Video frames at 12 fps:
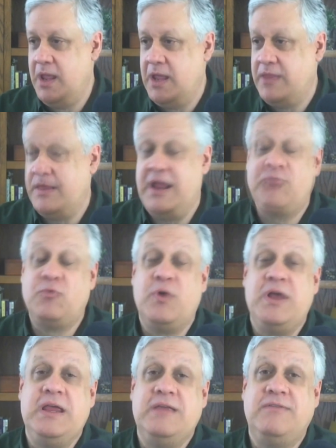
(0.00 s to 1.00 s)
The next
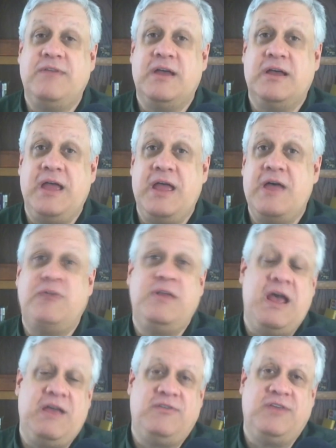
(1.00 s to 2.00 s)
one is
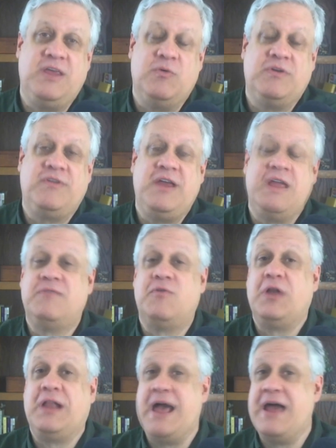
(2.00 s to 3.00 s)
L-C, which stands
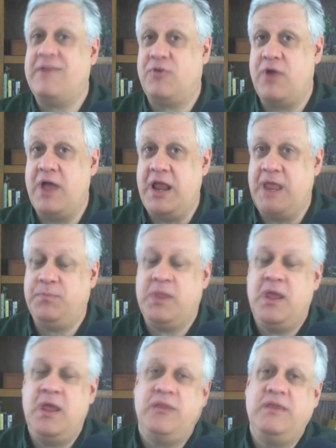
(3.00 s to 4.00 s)
for line of credit.
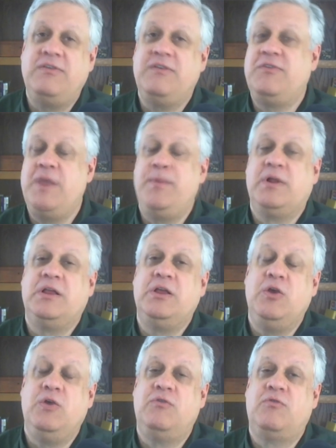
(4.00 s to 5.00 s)
This is typically
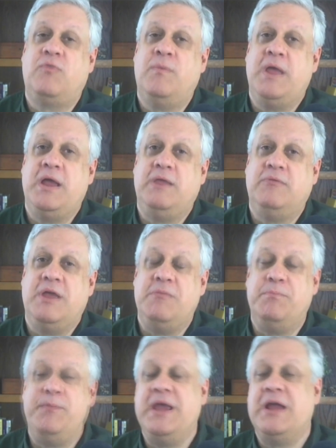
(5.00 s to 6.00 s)
used from a
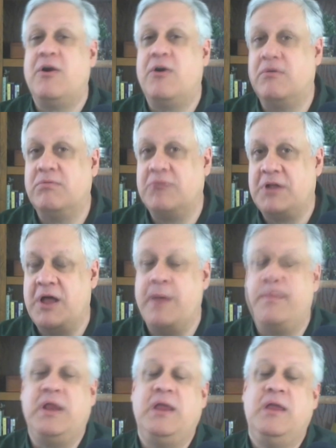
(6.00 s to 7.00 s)
bigger
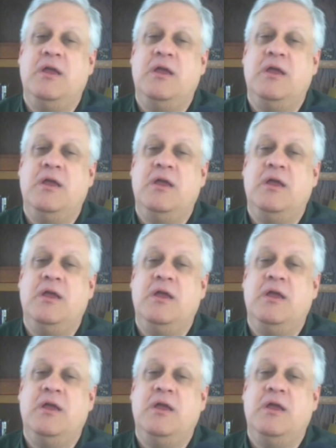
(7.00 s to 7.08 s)
company,